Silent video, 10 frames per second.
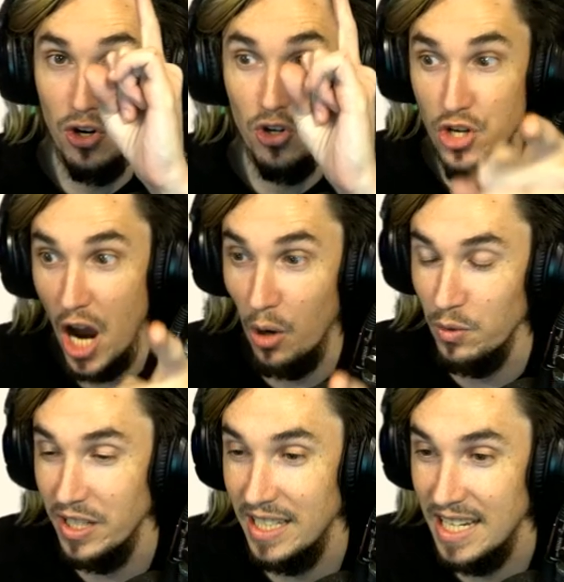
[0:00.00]
No,
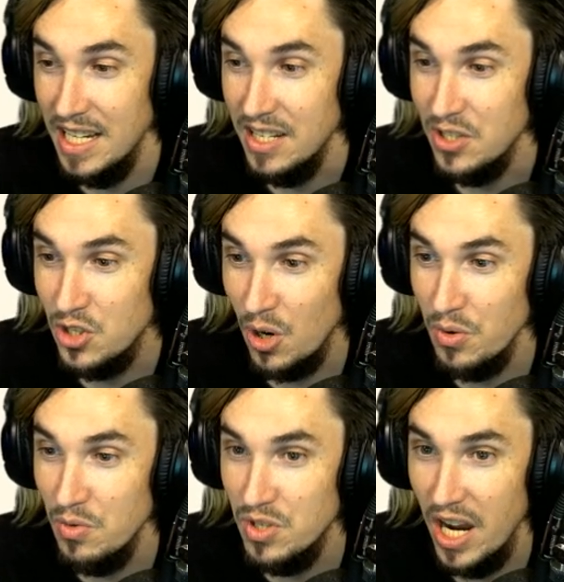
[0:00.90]
Lily! Don't
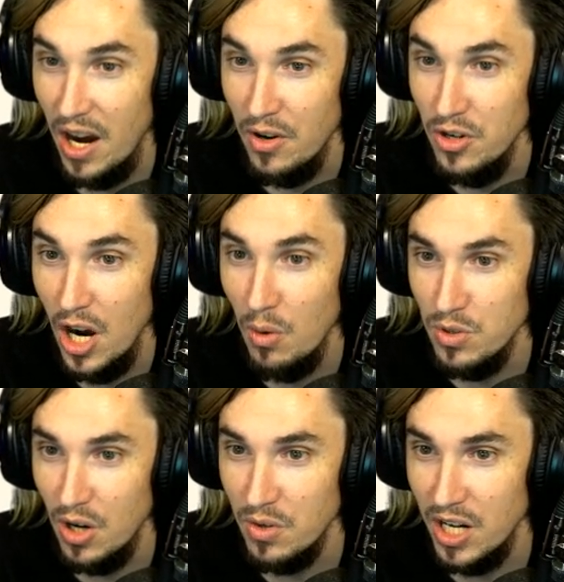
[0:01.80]
you dare! No,
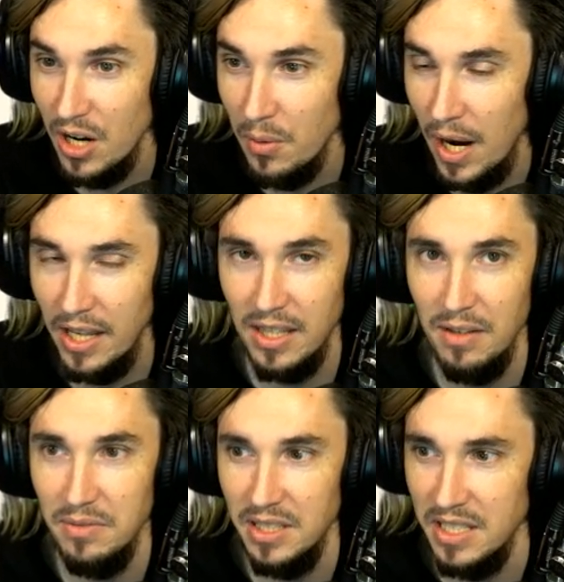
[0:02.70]
don't go! I
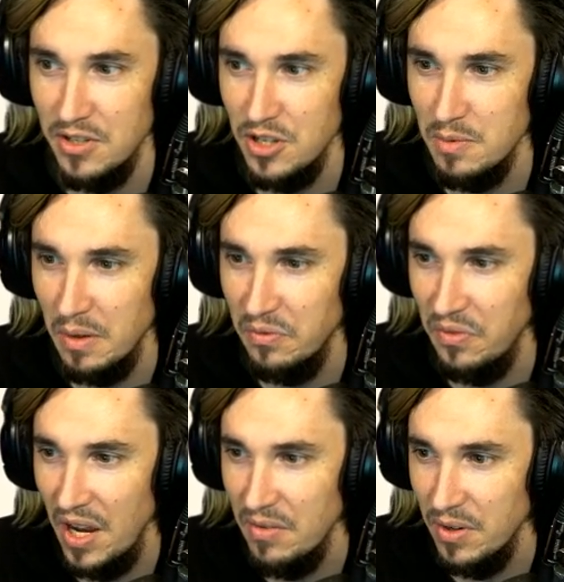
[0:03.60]
love Lily. She's my
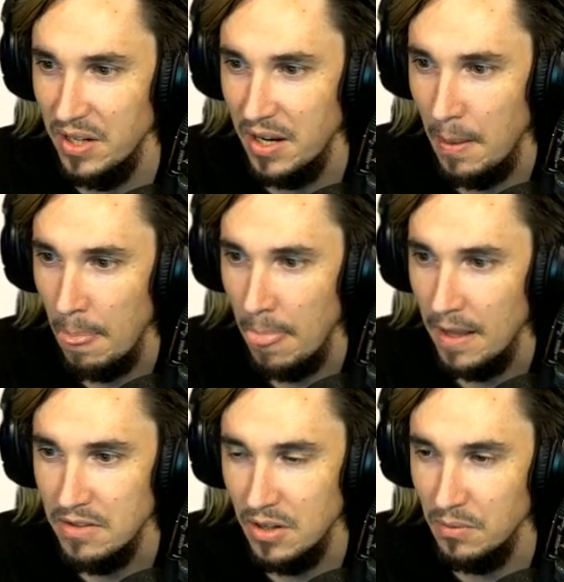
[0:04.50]
favorite.
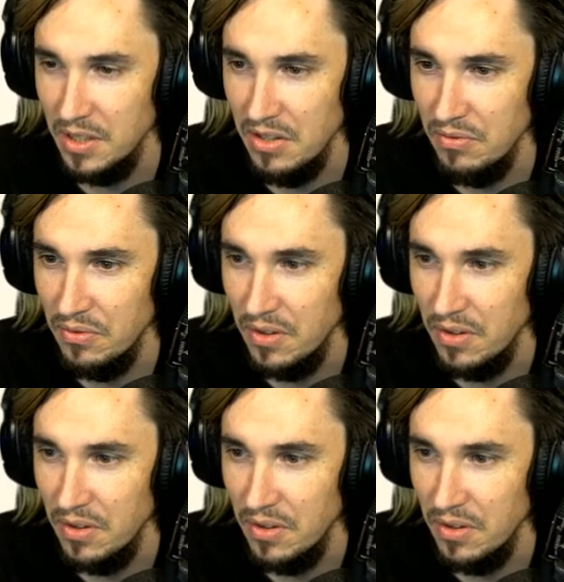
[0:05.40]
Don't leave.